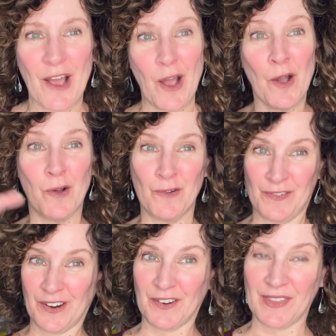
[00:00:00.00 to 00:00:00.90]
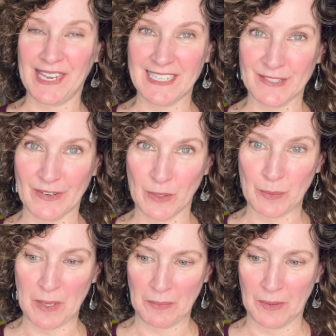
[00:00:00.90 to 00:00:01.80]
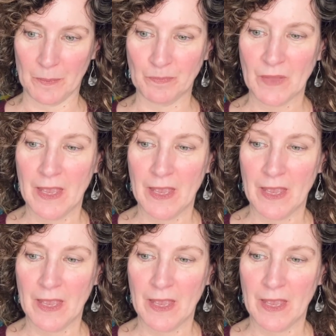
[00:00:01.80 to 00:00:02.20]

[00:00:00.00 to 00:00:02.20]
over the needs of other people.